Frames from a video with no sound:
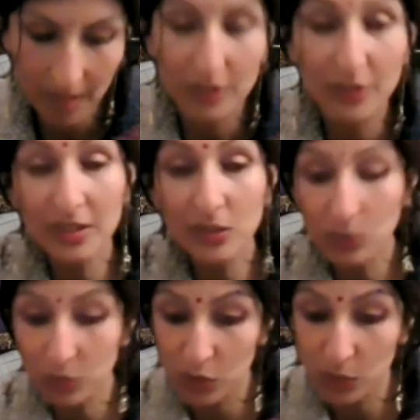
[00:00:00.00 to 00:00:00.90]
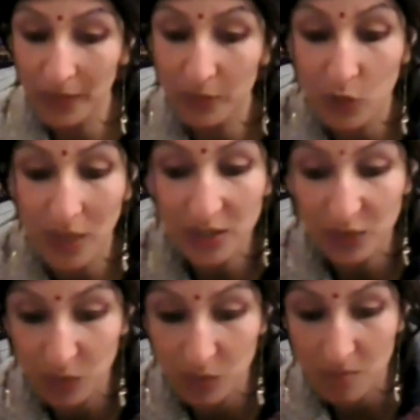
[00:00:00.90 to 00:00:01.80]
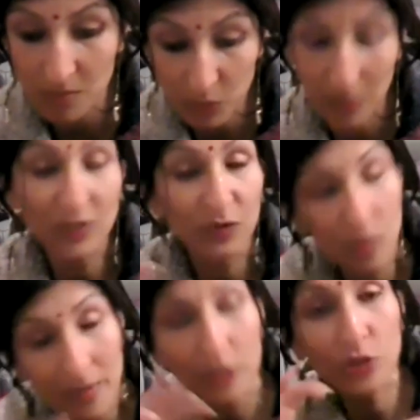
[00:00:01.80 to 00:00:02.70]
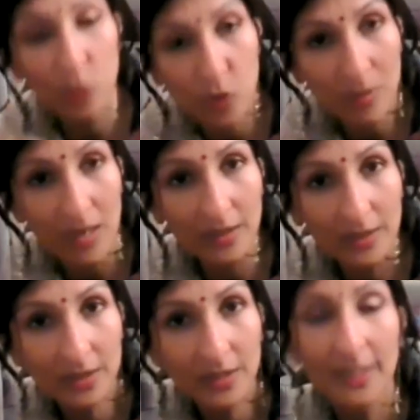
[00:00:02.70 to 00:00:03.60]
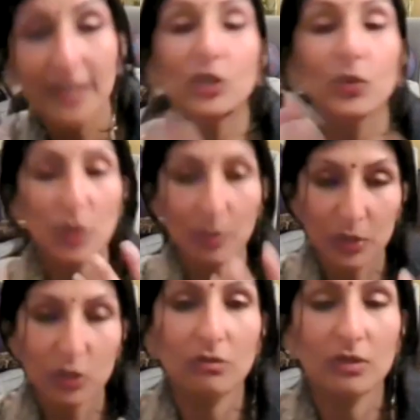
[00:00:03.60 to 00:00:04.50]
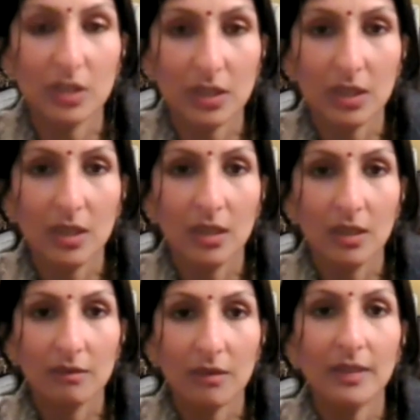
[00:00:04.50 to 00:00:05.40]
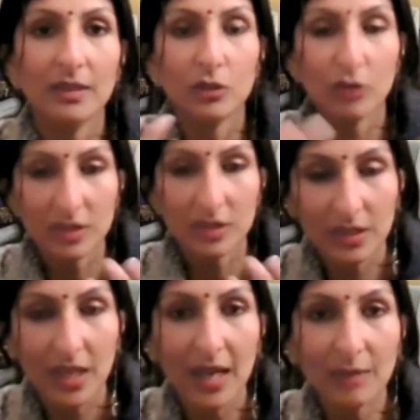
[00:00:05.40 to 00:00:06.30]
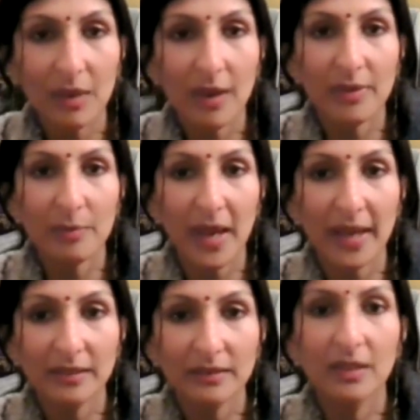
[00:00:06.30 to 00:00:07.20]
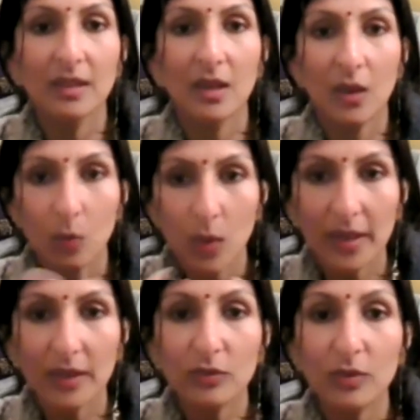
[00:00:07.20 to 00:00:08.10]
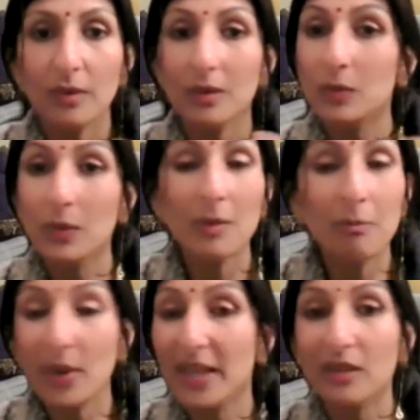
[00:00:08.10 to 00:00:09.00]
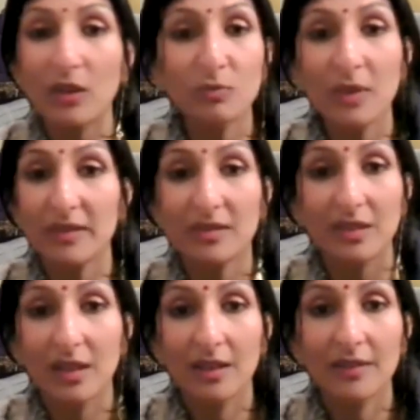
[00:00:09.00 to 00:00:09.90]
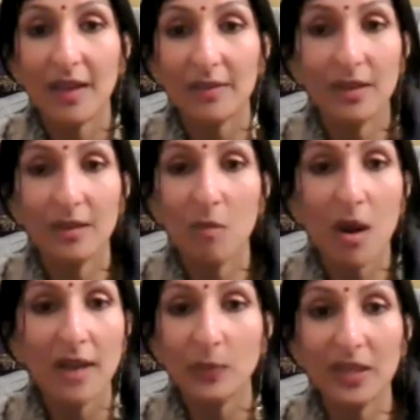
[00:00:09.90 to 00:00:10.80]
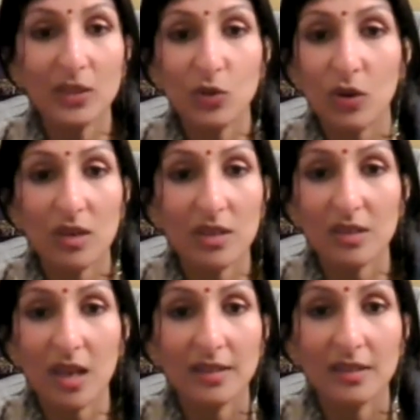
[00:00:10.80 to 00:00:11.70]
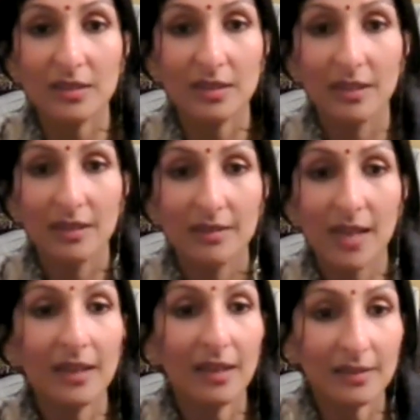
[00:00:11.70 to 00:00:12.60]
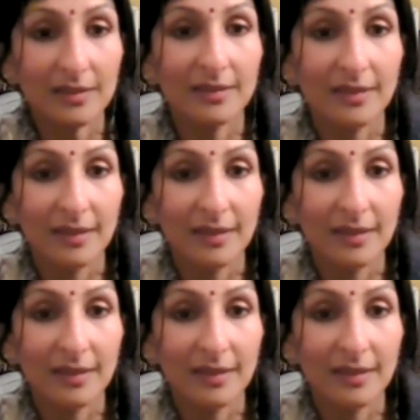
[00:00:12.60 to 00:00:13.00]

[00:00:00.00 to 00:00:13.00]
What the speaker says: So this is all to do with transforming trauma into an opportunity, right? Trusting the hand behind the pain, working through it. Because we want to break those myths that the mind, when it's not on our side, is telling us,